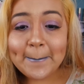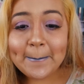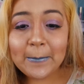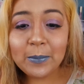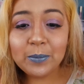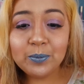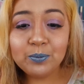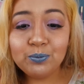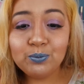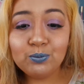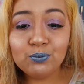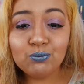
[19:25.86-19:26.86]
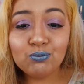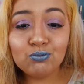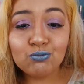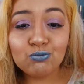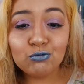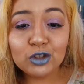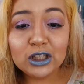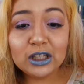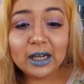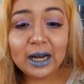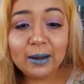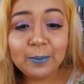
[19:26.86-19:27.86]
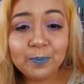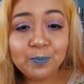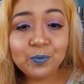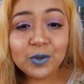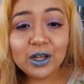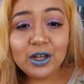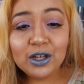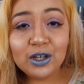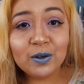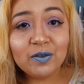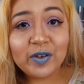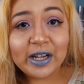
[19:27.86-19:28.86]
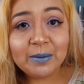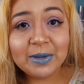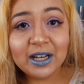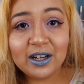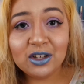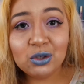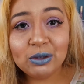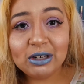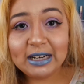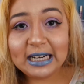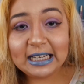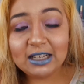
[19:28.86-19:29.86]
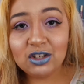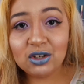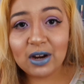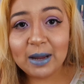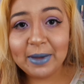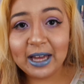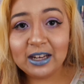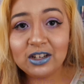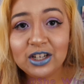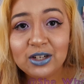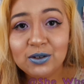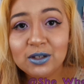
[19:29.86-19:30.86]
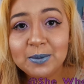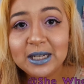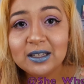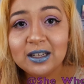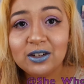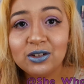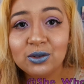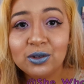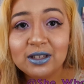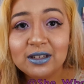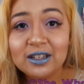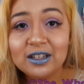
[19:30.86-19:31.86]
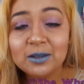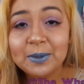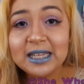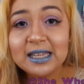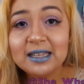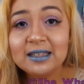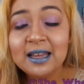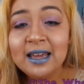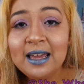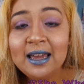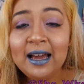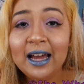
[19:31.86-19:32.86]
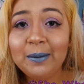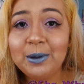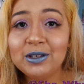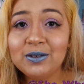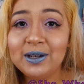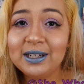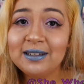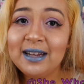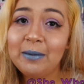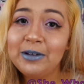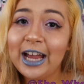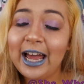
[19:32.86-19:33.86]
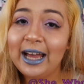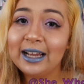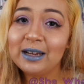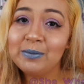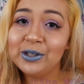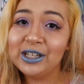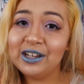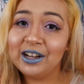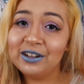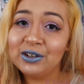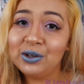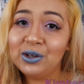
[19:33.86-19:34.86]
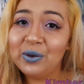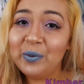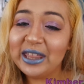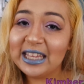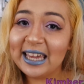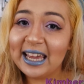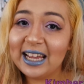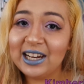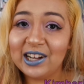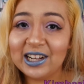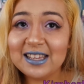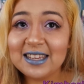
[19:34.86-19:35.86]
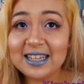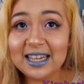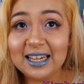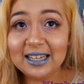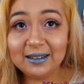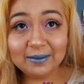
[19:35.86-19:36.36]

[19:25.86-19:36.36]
Yeah. You can follow me on Twitter and Instagram at shewhospeaks_instead of spaces. And I'm also on Snapchat at kimberly.nicole with a K, not a C.